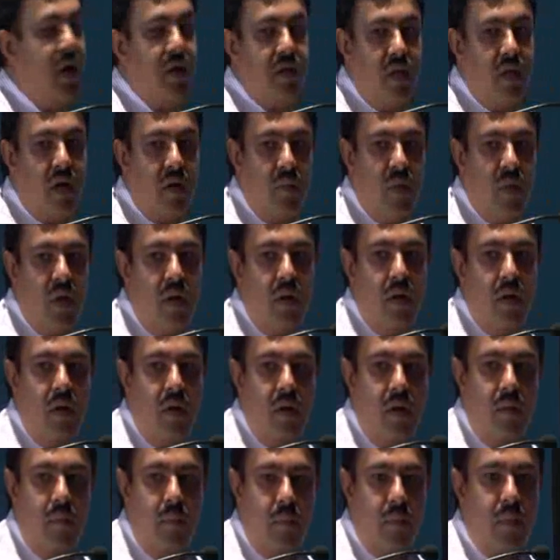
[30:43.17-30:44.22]
and thermal,
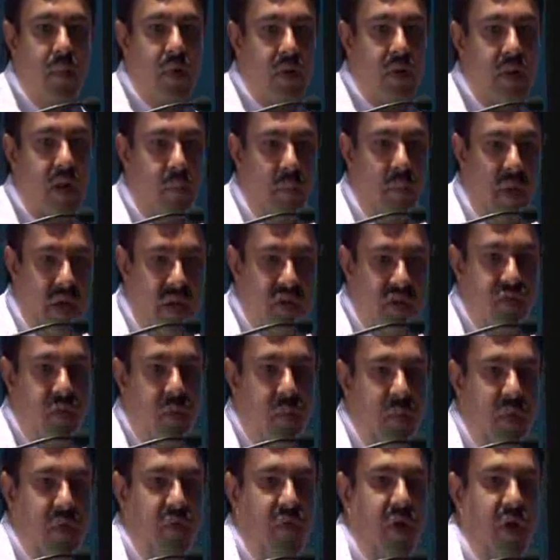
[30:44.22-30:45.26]
that minus
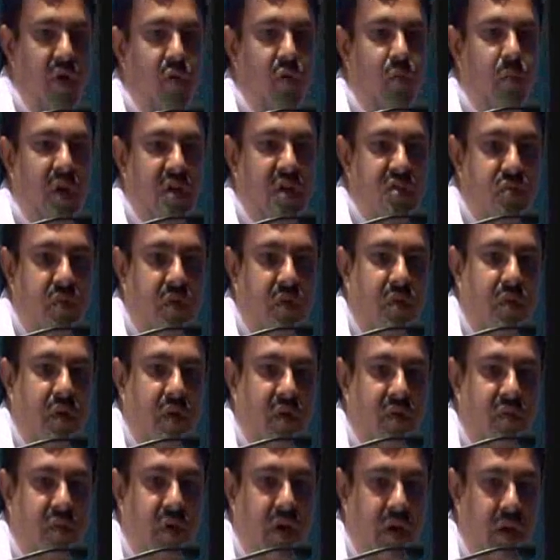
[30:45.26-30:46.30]
55 to plus
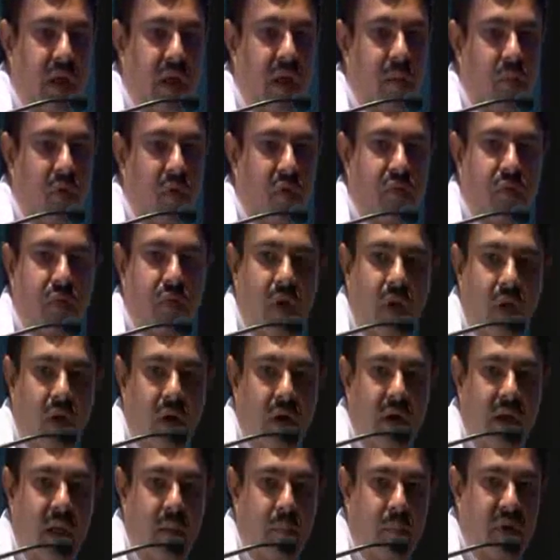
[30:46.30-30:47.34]
125 type of
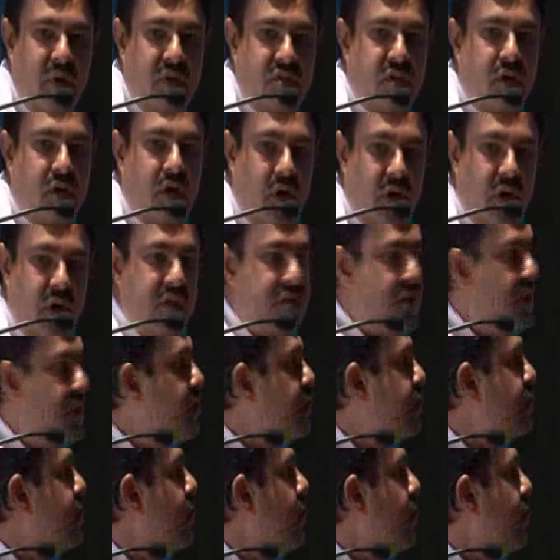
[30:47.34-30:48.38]
temperature conditions.